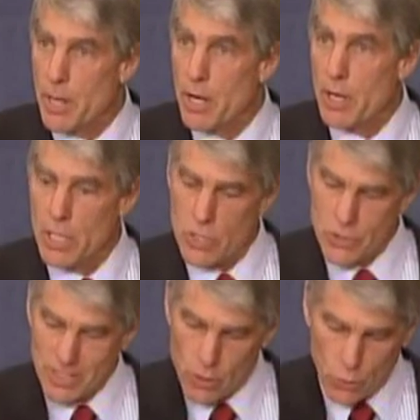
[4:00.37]
areas,
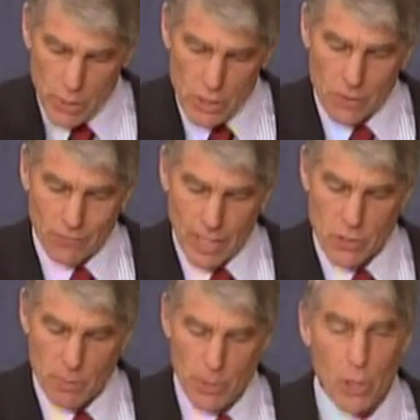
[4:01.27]
increased
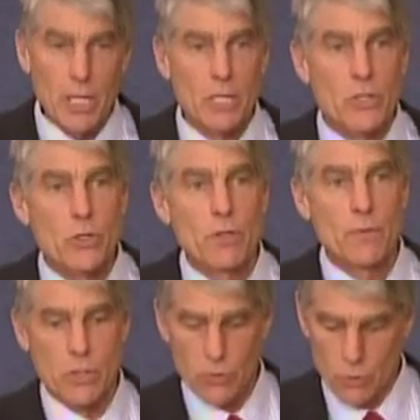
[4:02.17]
flexibility to serve
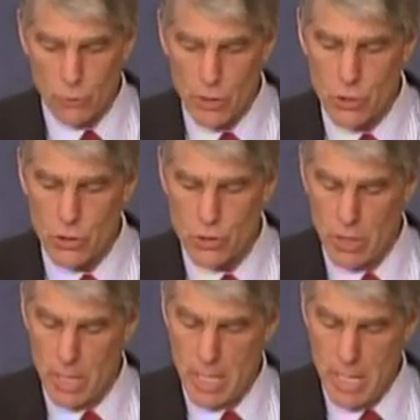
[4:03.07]
this nutritious
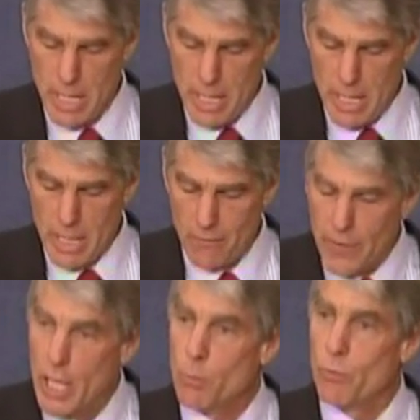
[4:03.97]
and
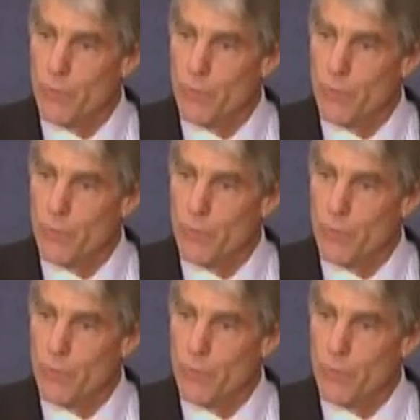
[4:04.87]
available